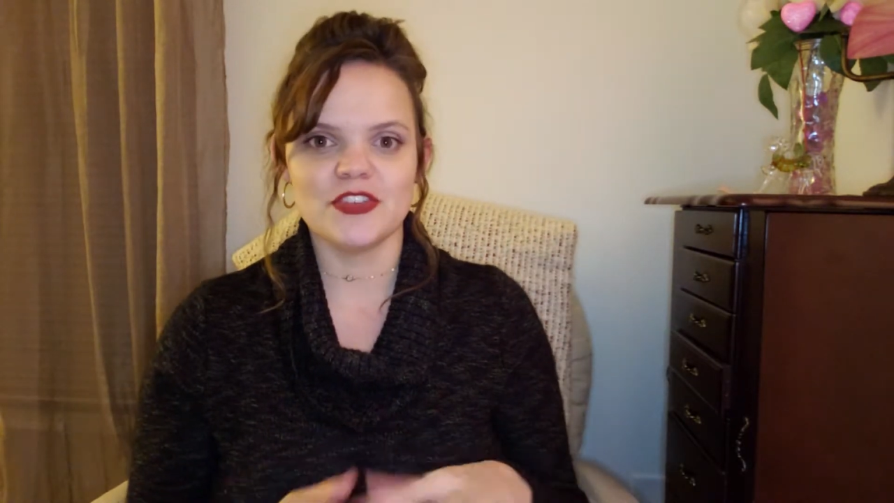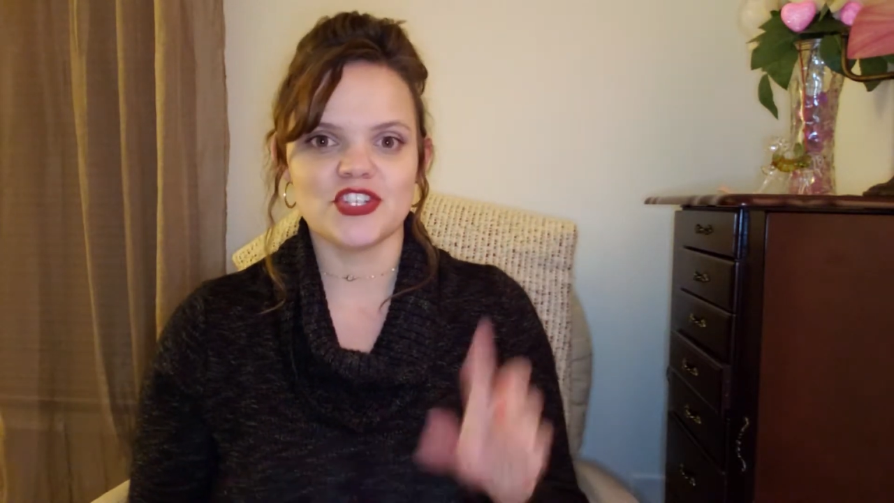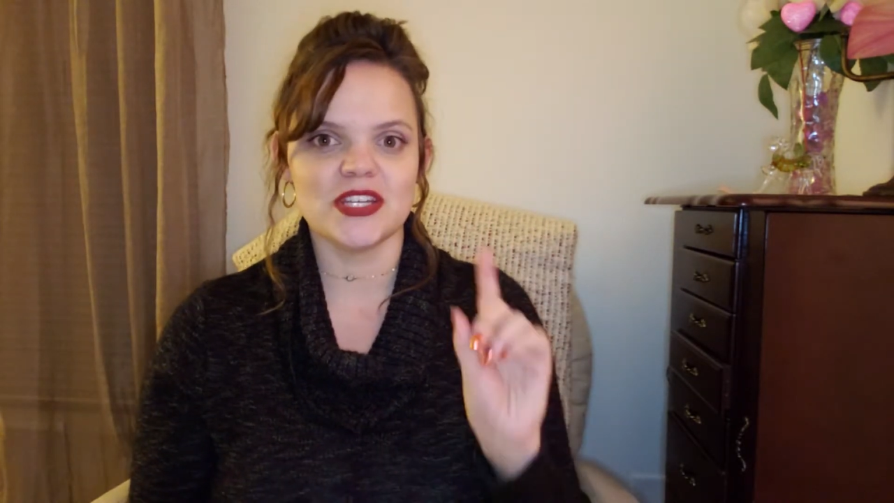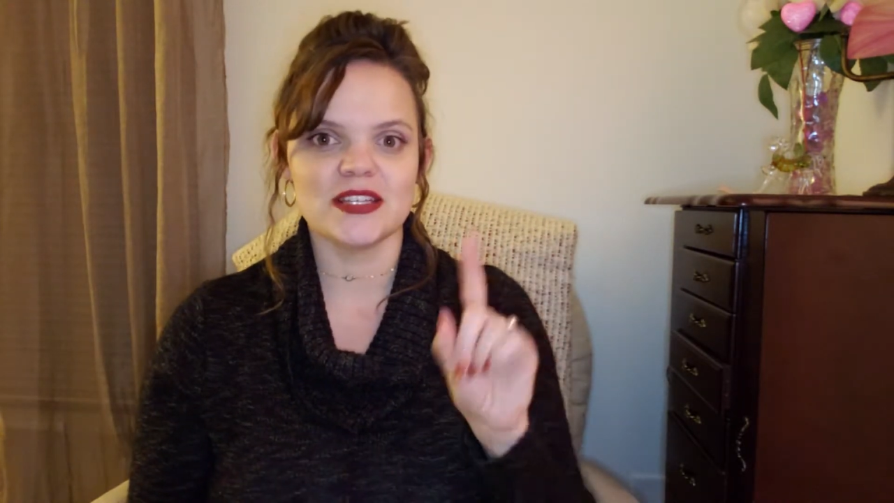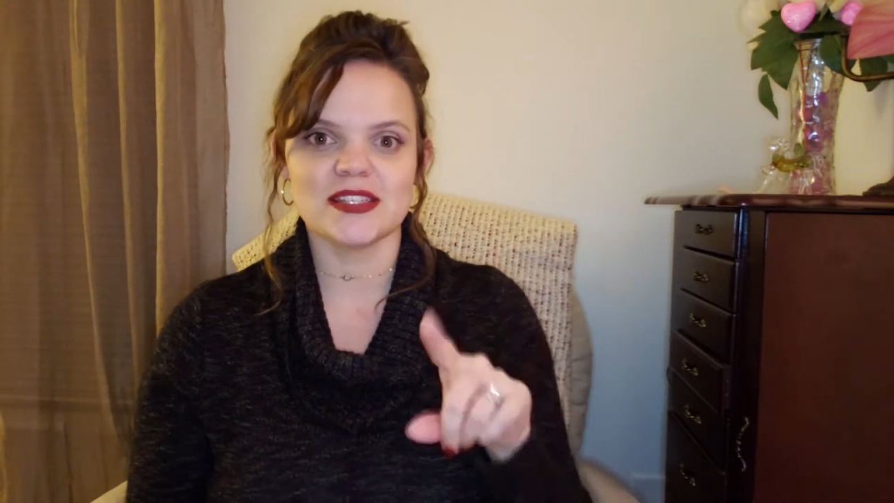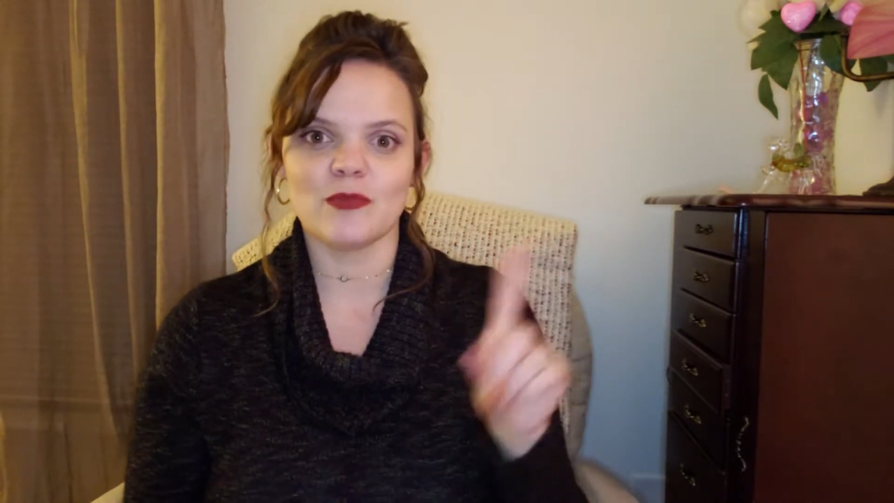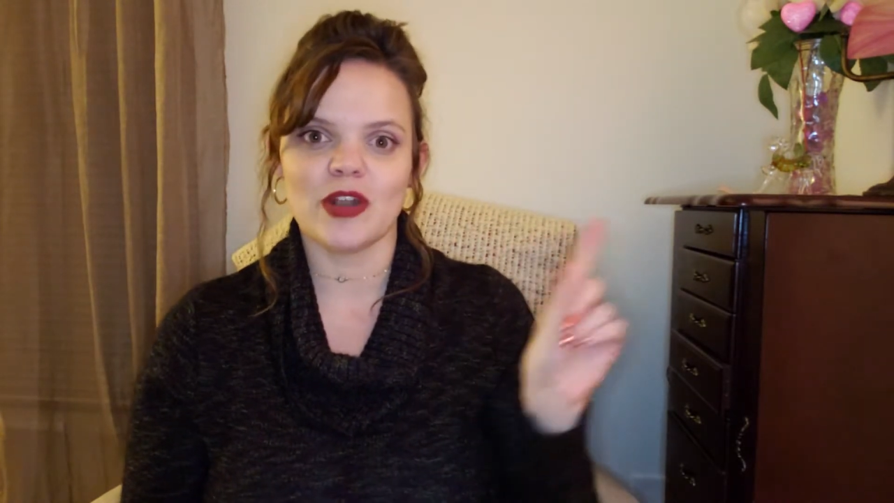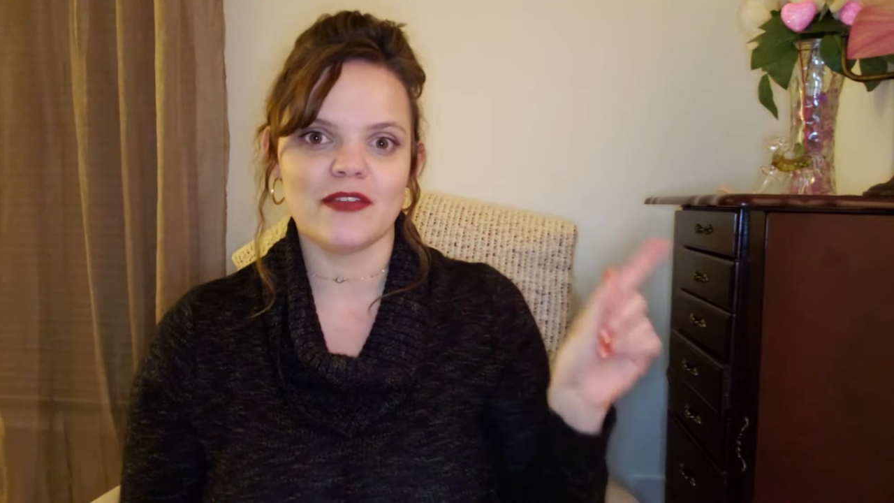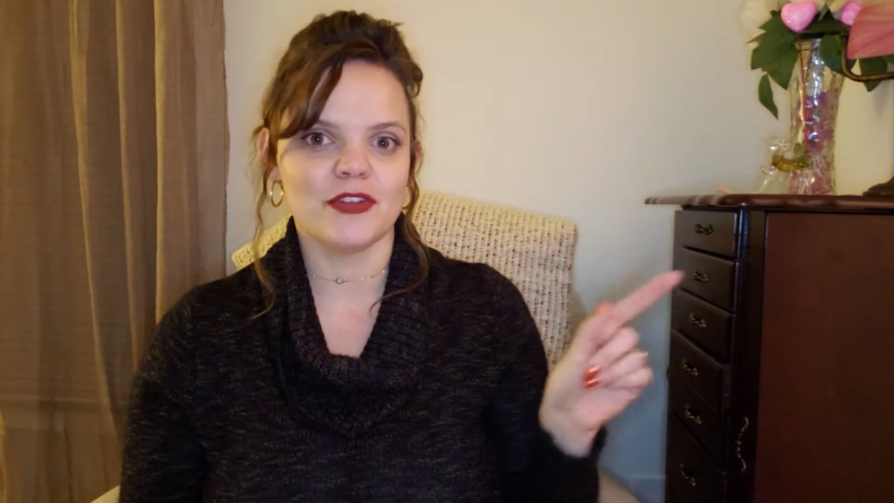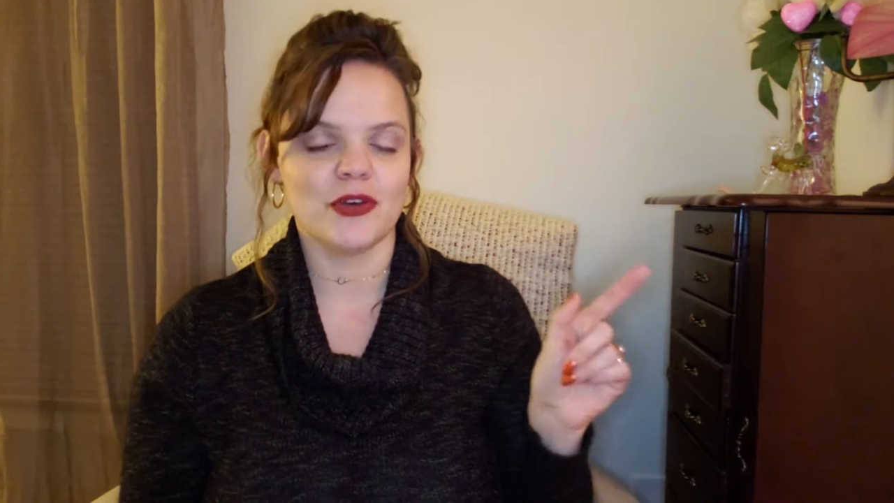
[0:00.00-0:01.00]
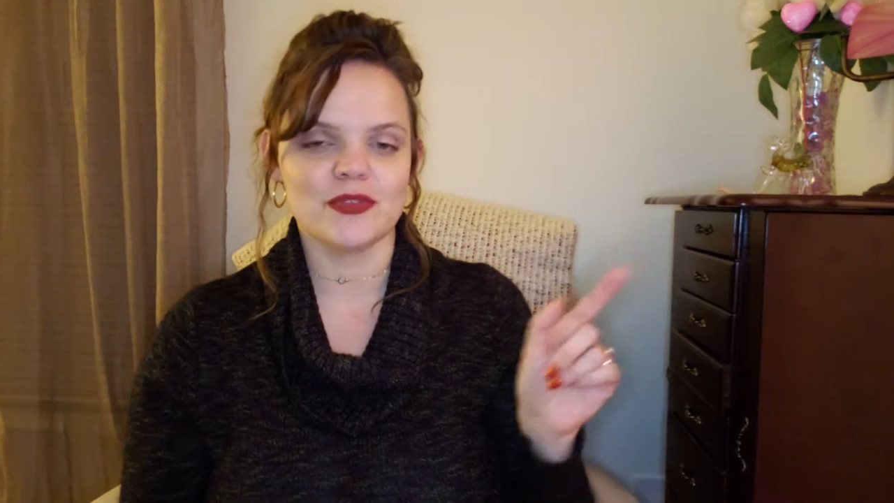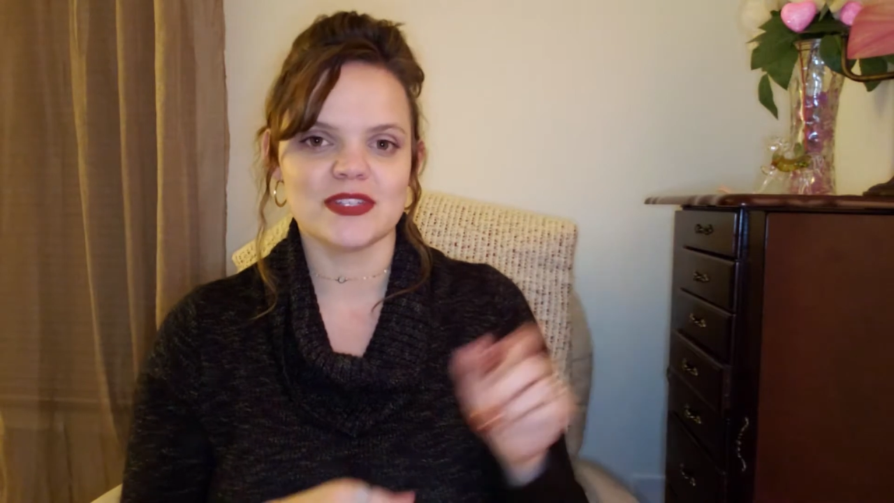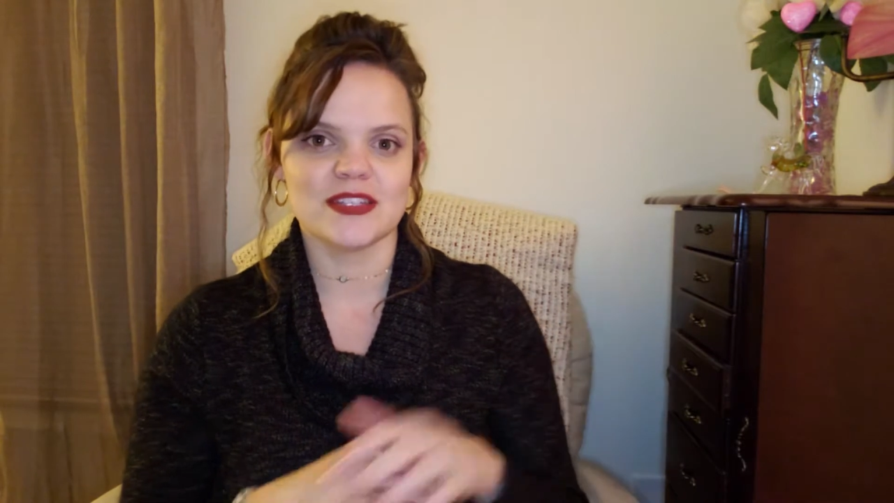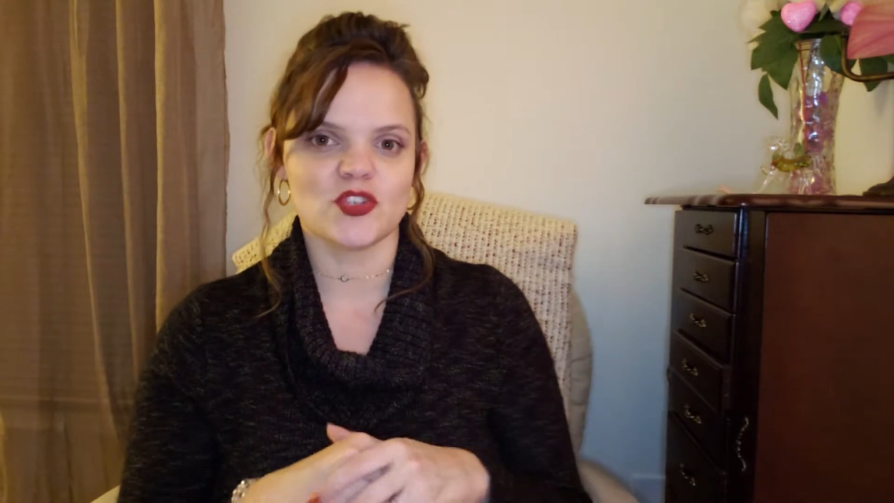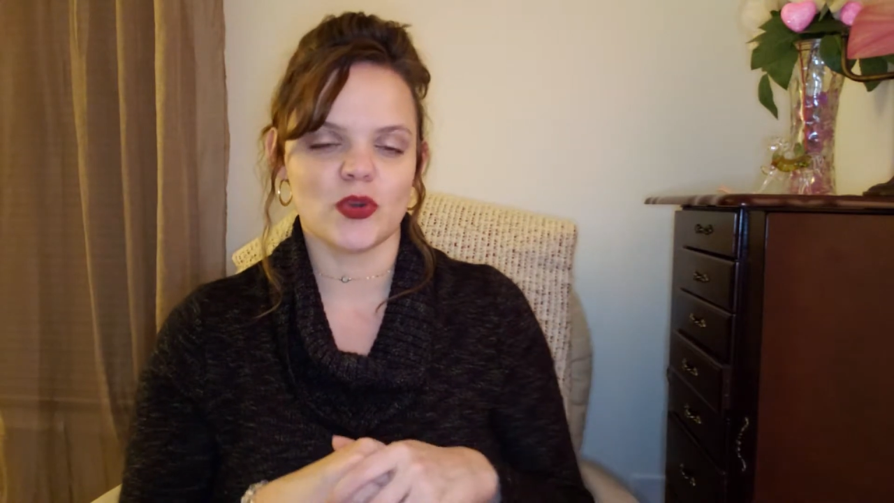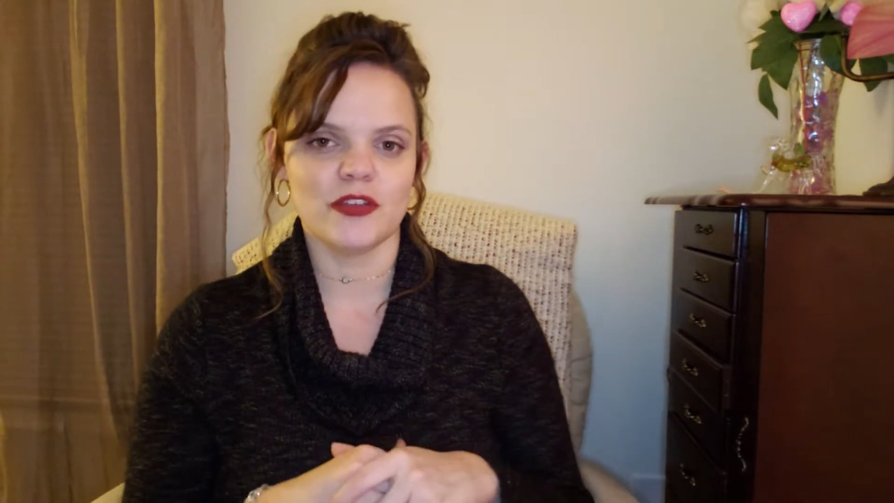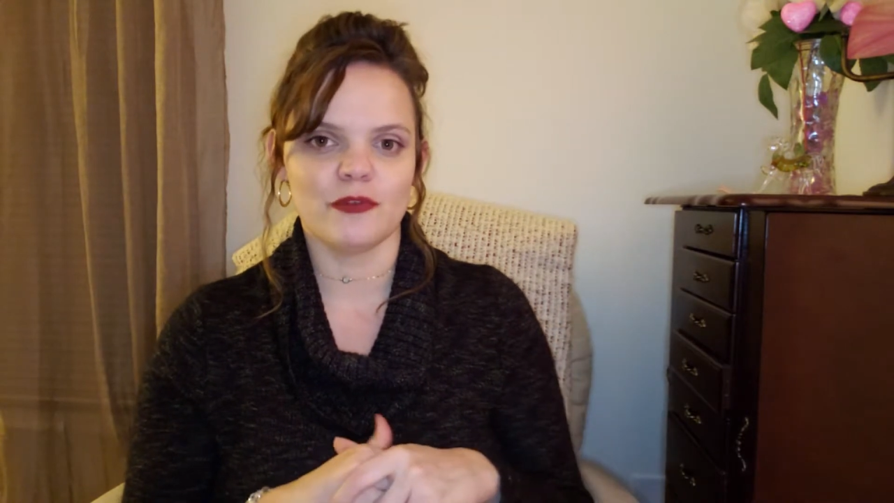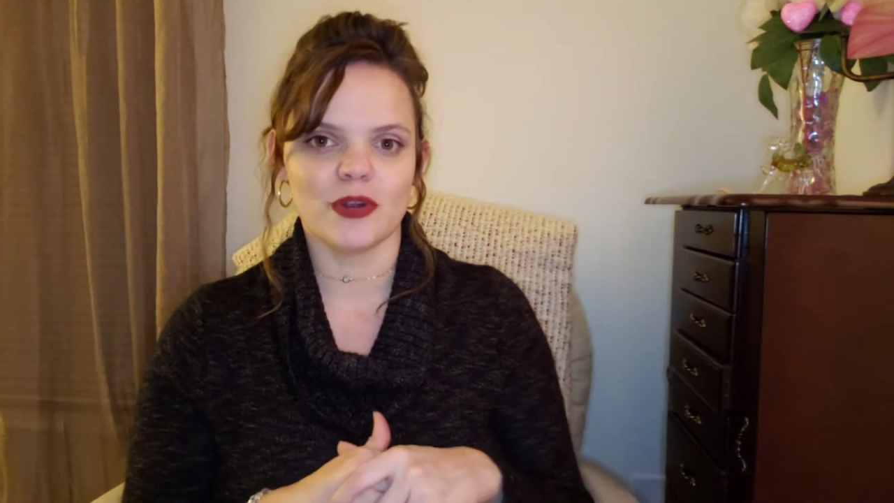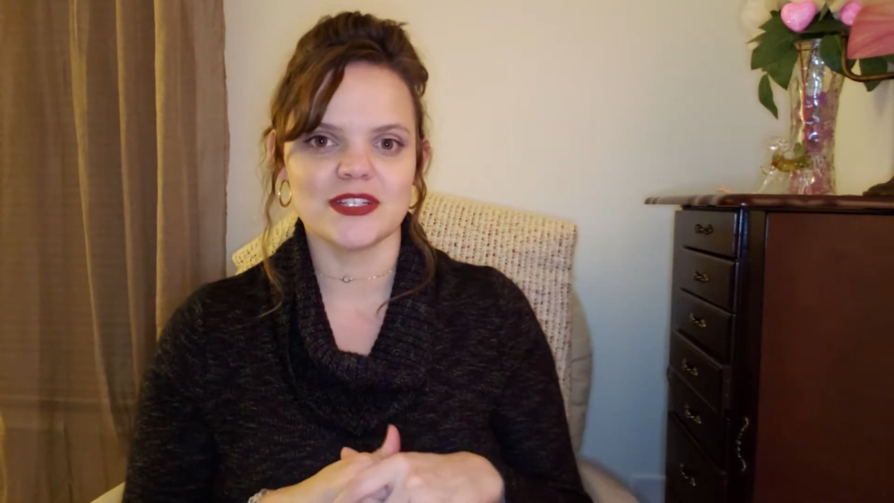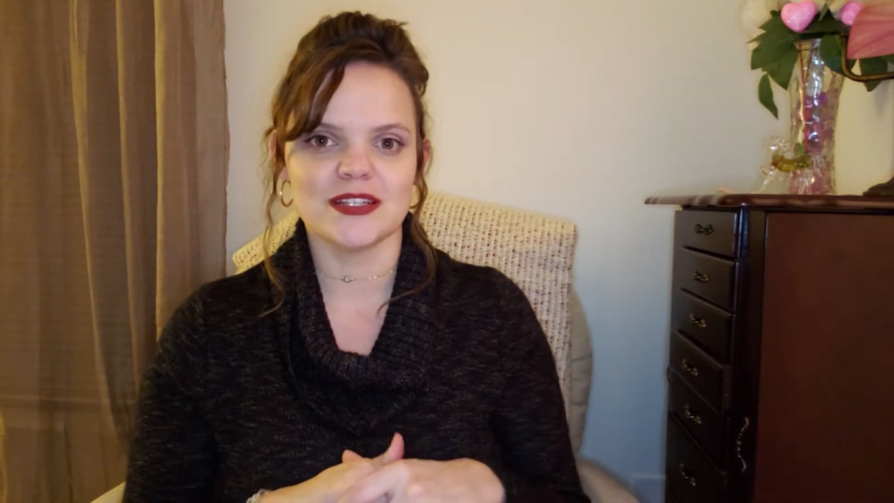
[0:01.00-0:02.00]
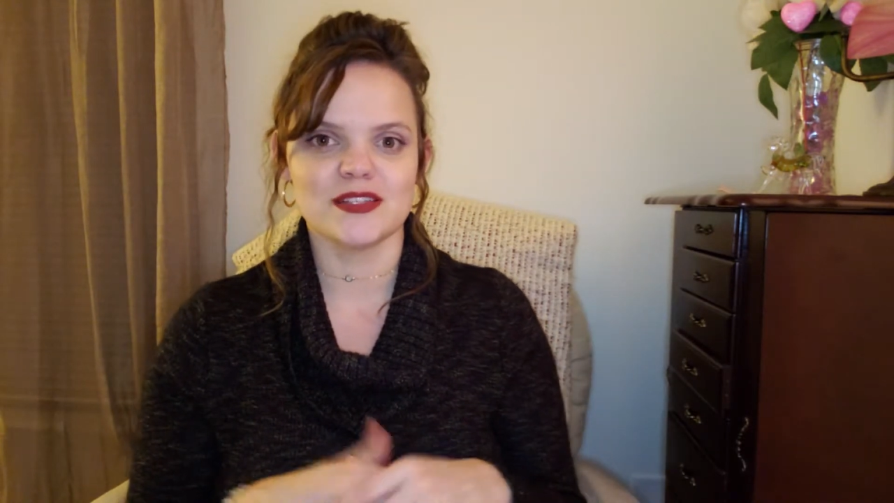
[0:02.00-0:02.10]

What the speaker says: She is someone I've known since 2014,